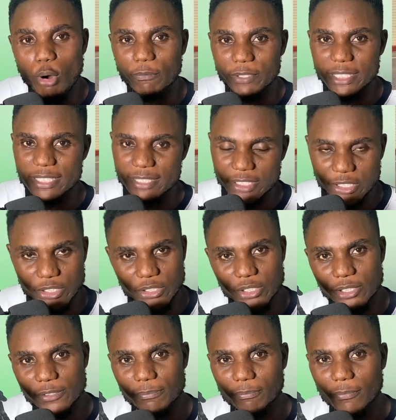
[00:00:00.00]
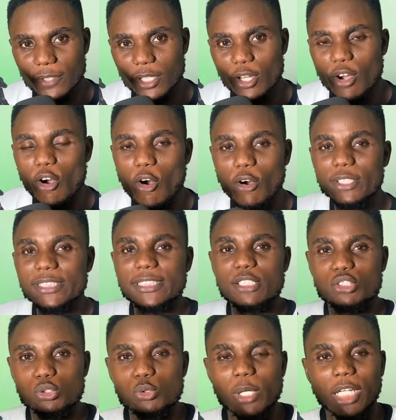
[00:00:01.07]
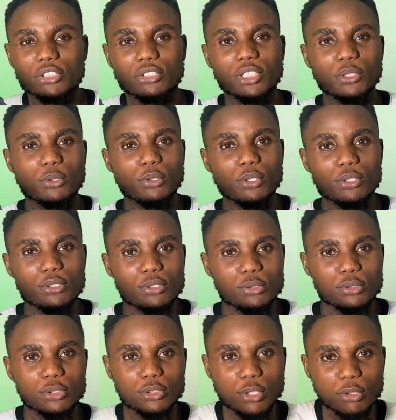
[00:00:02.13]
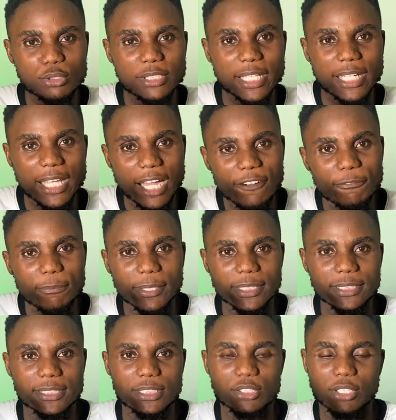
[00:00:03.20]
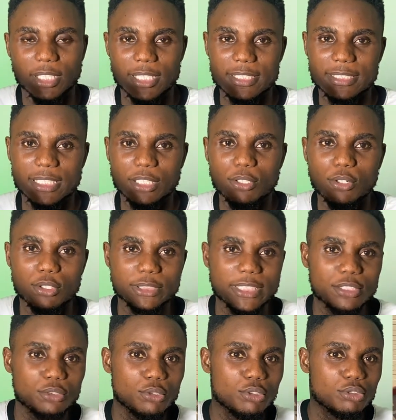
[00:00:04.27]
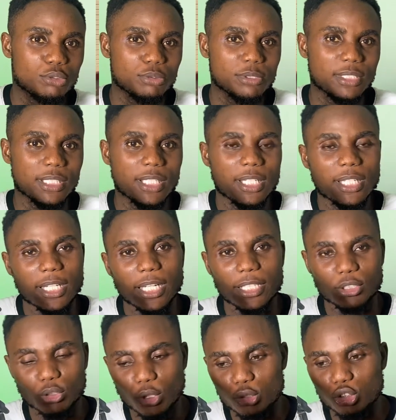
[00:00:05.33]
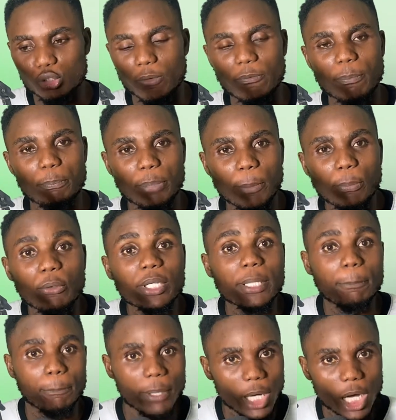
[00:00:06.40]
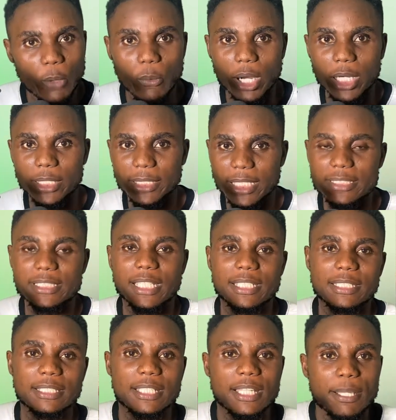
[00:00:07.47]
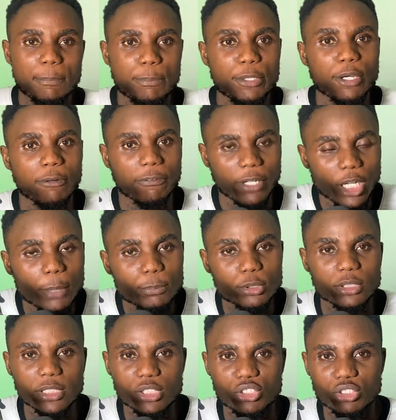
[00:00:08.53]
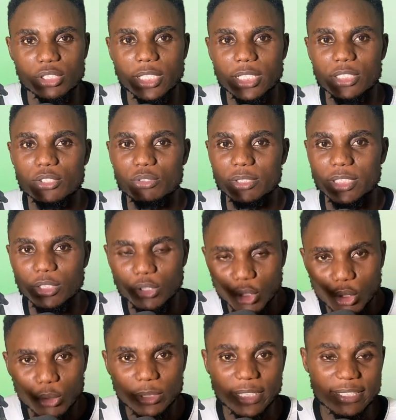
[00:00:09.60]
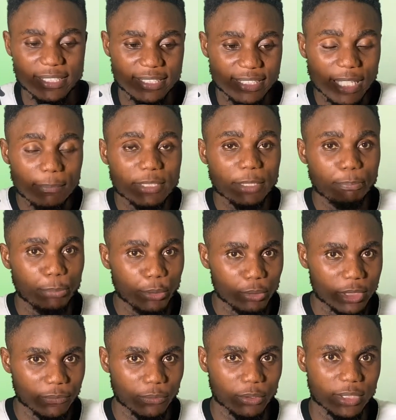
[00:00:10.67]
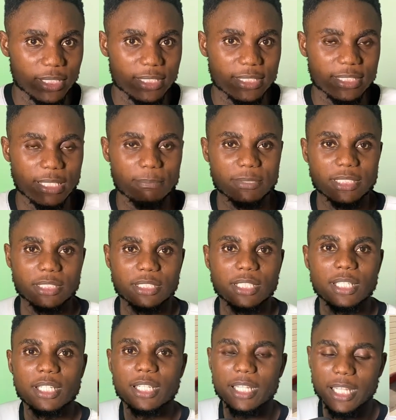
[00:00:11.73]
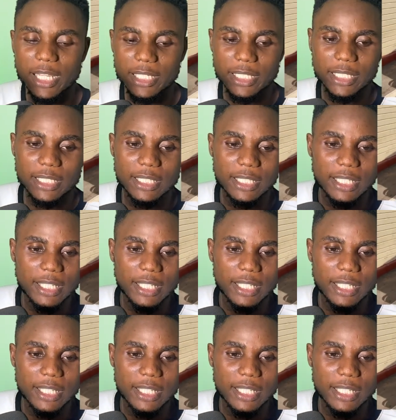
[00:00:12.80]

of these things? Or is the school actually going to talk to the government, you understand, or just going to talk to people in power that can be of help to these students? This is something beautiful. This is something like